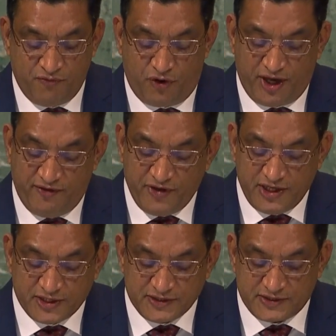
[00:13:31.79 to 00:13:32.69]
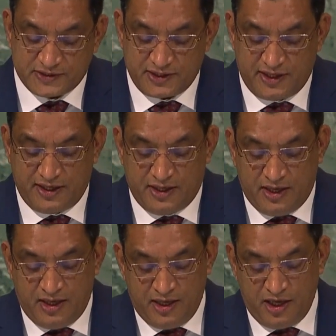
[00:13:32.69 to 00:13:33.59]
for
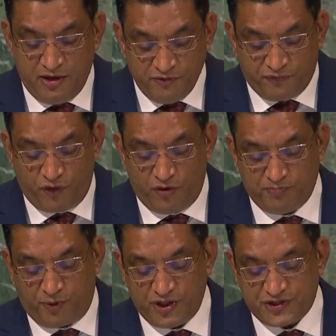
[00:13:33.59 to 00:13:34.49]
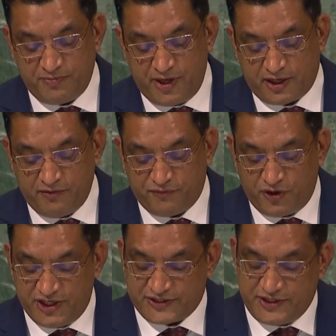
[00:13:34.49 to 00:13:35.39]
evidence-informed policymaking
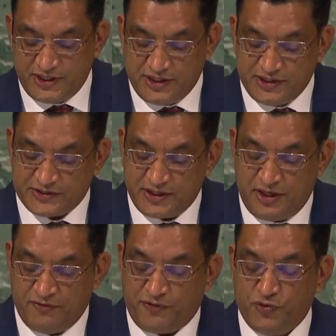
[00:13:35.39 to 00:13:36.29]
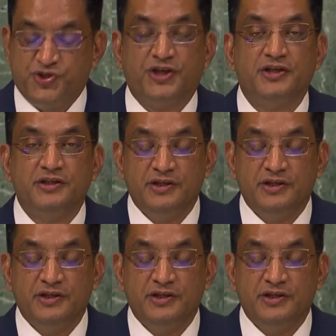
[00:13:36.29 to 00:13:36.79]
for SDGs in future.